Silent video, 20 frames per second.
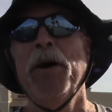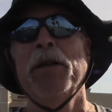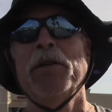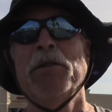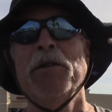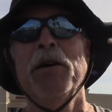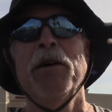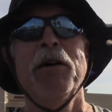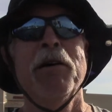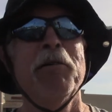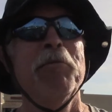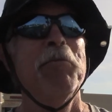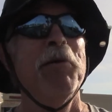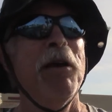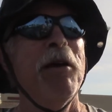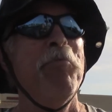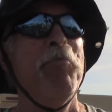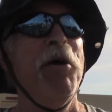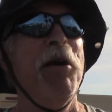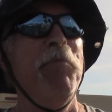But
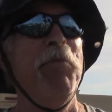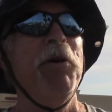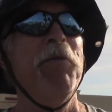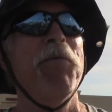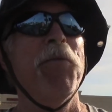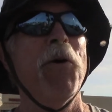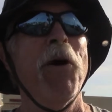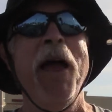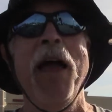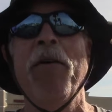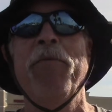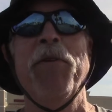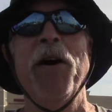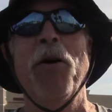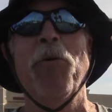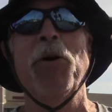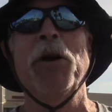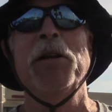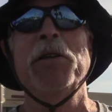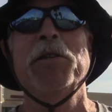yeah, maybe for a half
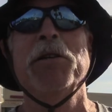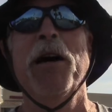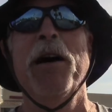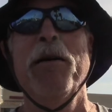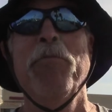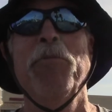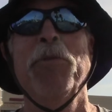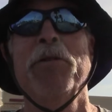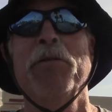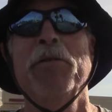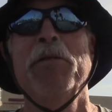hour at a time.